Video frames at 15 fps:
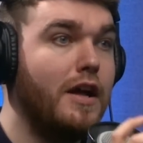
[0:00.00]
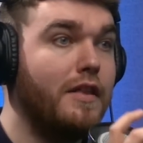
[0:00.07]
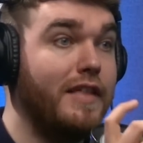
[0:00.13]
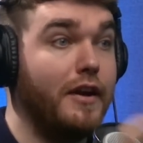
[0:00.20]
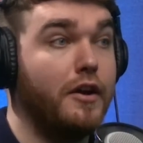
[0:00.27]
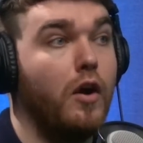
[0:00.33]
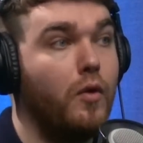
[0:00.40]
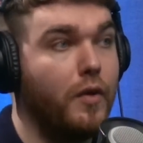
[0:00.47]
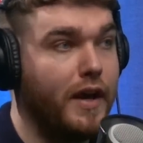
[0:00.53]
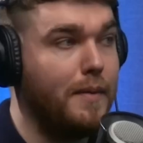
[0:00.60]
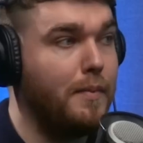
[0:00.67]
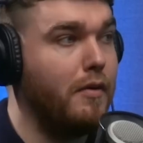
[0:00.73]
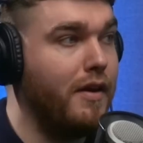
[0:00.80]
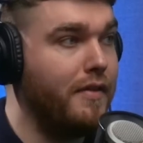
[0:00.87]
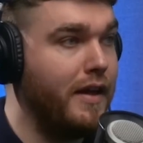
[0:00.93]
their
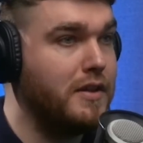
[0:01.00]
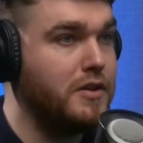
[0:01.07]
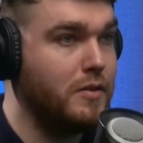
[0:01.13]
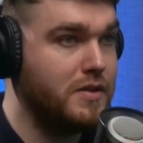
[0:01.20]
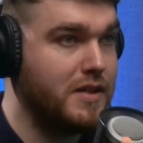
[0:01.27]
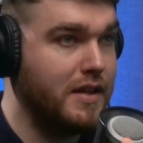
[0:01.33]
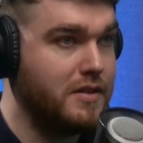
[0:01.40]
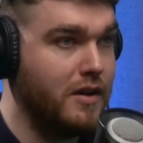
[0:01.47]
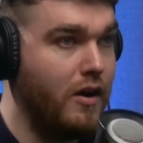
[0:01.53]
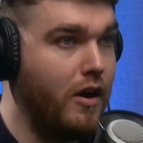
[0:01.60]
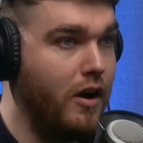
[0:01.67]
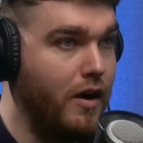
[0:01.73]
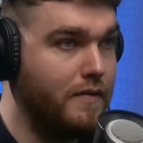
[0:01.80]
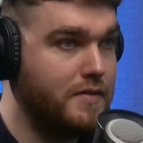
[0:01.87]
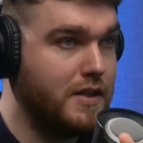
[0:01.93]
goalkeeper and their two centre
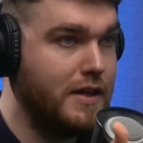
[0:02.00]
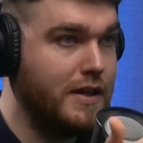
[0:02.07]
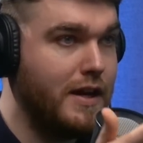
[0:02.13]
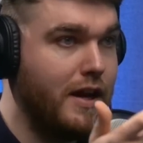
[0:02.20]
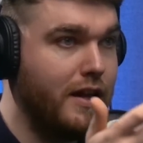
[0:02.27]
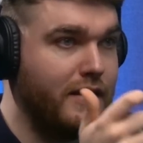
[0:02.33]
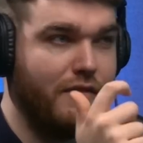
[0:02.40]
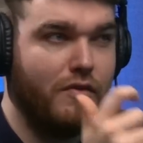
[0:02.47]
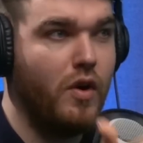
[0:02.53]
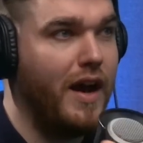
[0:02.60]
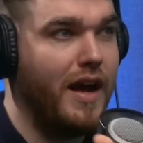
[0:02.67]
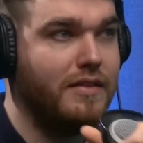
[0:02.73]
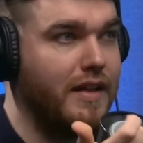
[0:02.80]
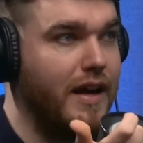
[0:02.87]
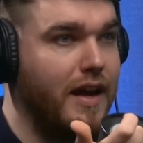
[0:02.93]
halves. They've not
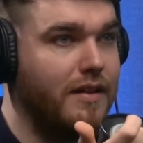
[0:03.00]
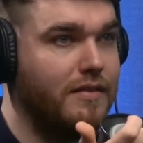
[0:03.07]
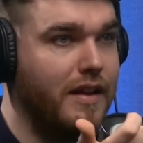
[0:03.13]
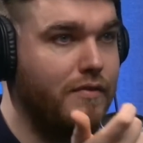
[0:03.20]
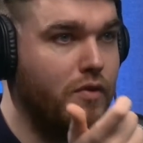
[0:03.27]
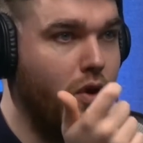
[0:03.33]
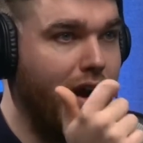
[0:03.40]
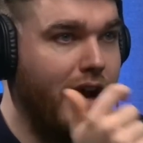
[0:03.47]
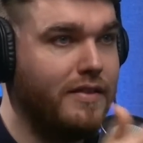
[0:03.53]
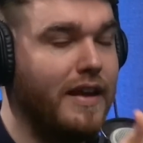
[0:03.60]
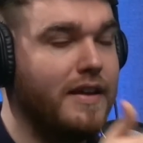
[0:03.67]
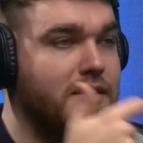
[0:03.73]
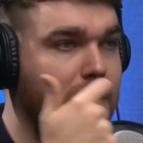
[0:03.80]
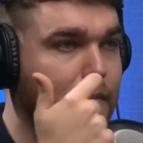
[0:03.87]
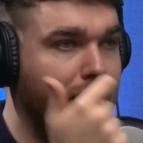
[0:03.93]
had that. They've not had
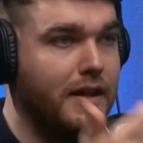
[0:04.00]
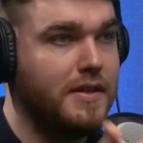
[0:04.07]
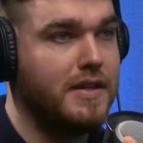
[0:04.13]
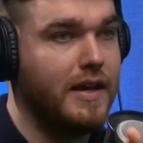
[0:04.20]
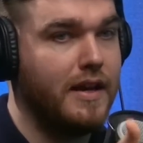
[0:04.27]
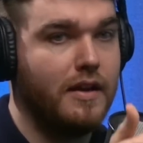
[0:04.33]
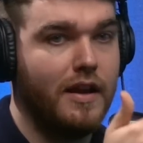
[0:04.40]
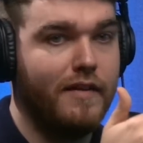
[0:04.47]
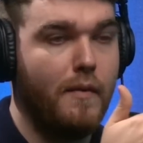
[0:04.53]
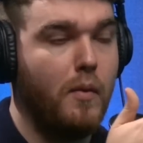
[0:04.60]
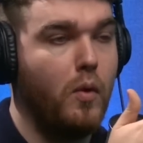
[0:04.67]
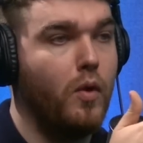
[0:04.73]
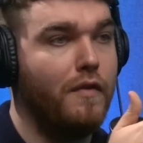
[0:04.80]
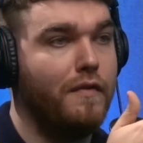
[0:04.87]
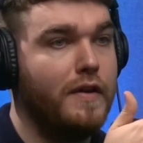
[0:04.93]
that stability, and
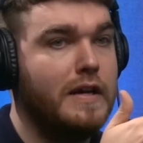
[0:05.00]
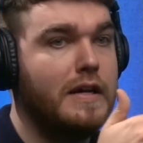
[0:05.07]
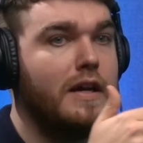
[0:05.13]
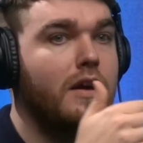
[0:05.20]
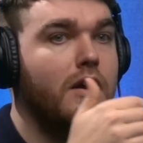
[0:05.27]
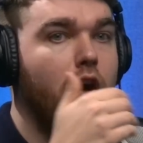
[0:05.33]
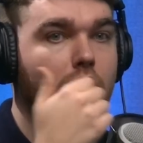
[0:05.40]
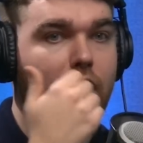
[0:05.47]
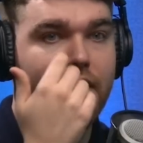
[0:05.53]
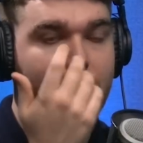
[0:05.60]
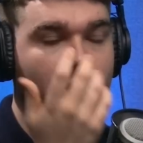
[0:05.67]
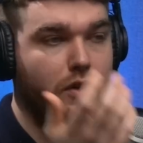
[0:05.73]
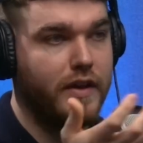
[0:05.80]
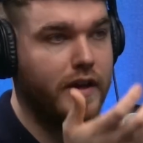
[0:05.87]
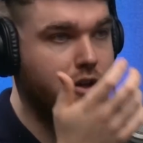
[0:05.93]
Liverpool have, all right, they
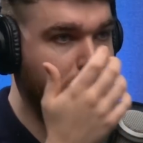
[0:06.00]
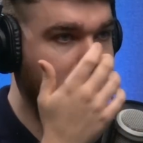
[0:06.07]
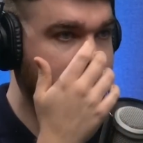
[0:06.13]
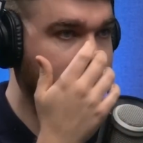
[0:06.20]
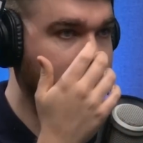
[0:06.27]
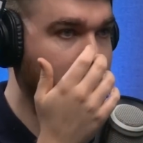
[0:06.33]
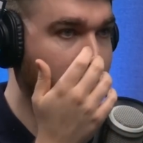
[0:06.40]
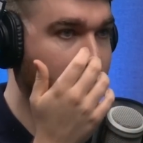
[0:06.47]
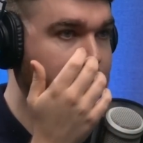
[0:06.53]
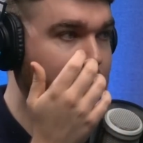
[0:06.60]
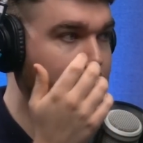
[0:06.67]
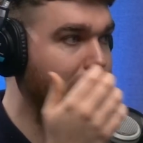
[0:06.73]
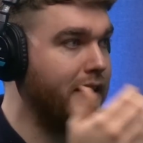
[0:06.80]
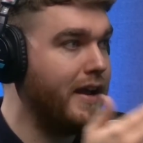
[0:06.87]
got the injury to Konate, but